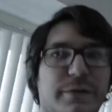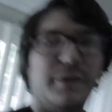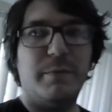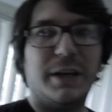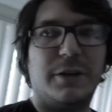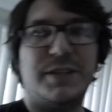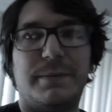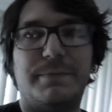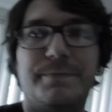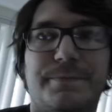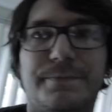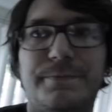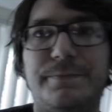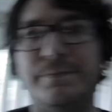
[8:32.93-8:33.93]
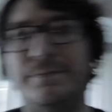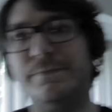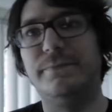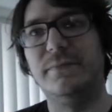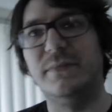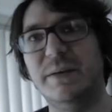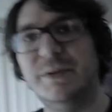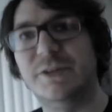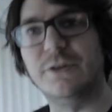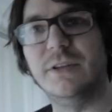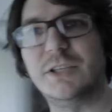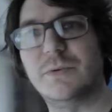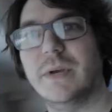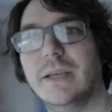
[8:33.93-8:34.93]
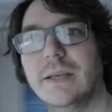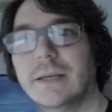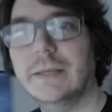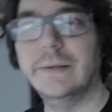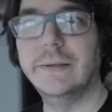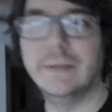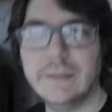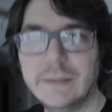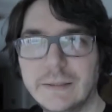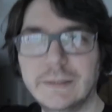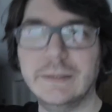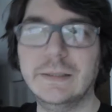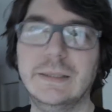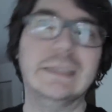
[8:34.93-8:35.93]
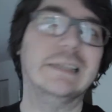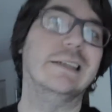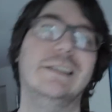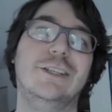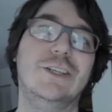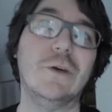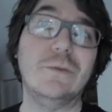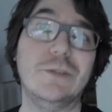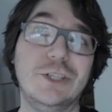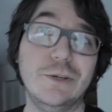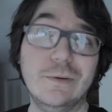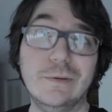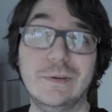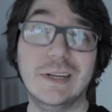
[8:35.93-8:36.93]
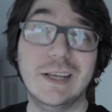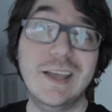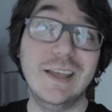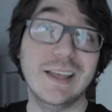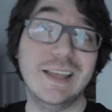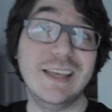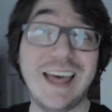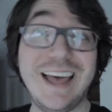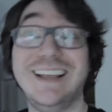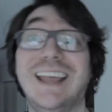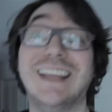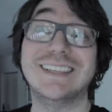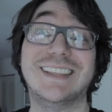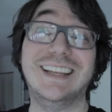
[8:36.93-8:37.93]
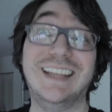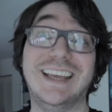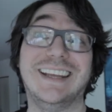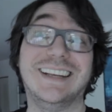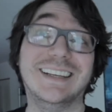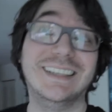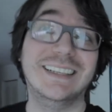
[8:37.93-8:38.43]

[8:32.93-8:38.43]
filmmaker tip. Let me turn this way. Don't shoot against the light.